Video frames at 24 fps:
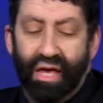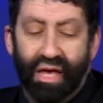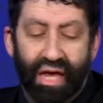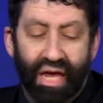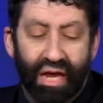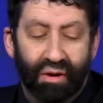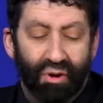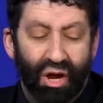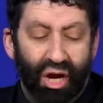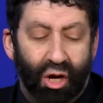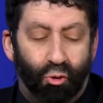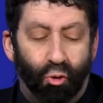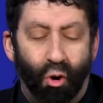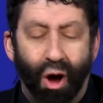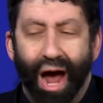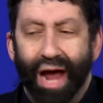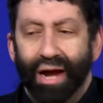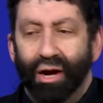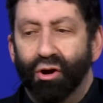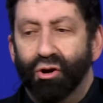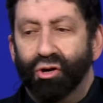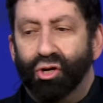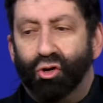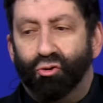He
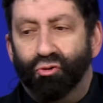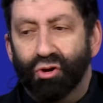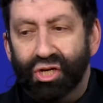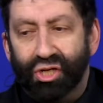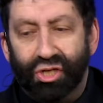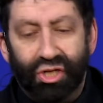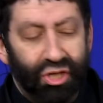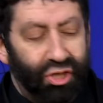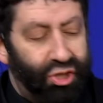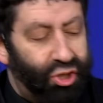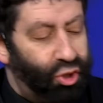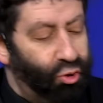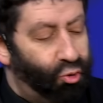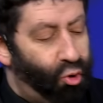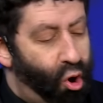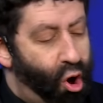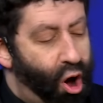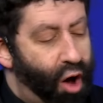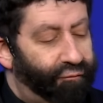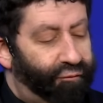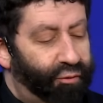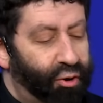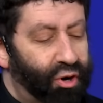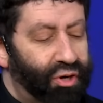required Christians to
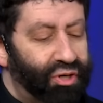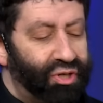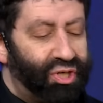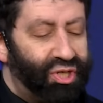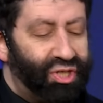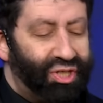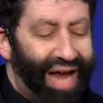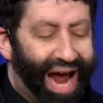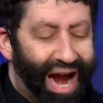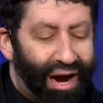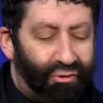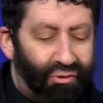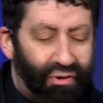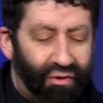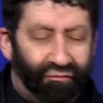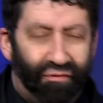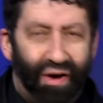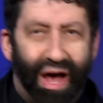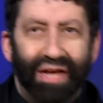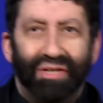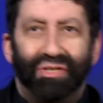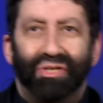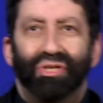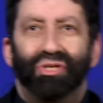offer
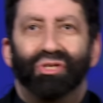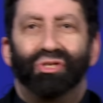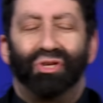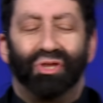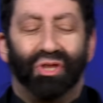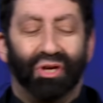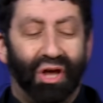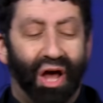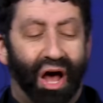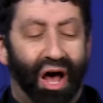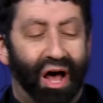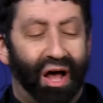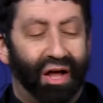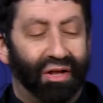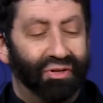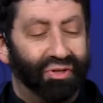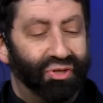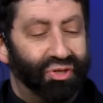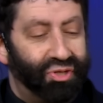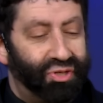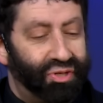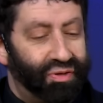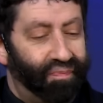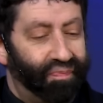sacrifices to the
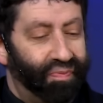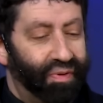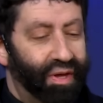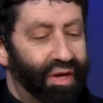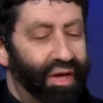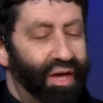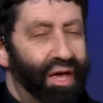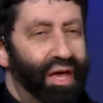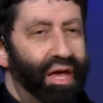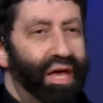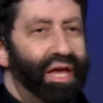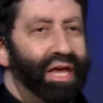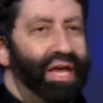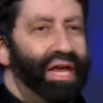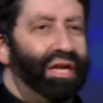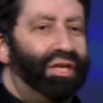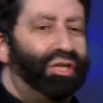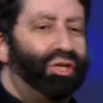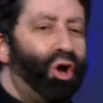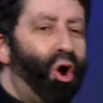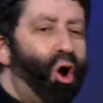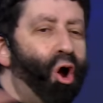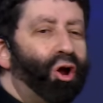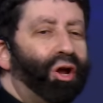gods. He
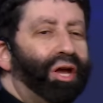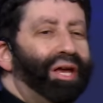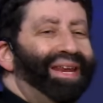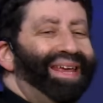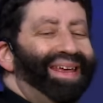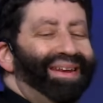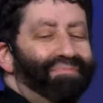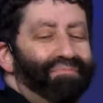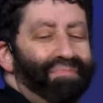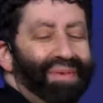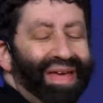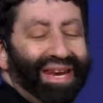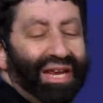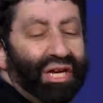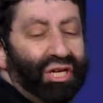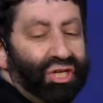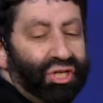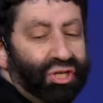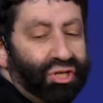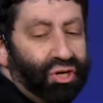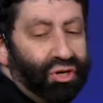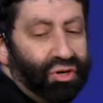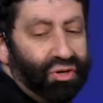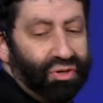targeted
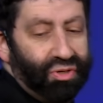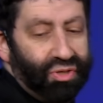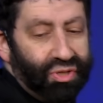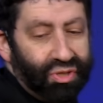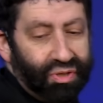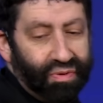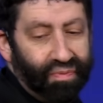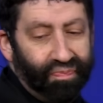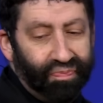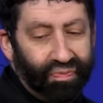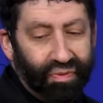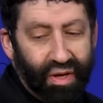ministers.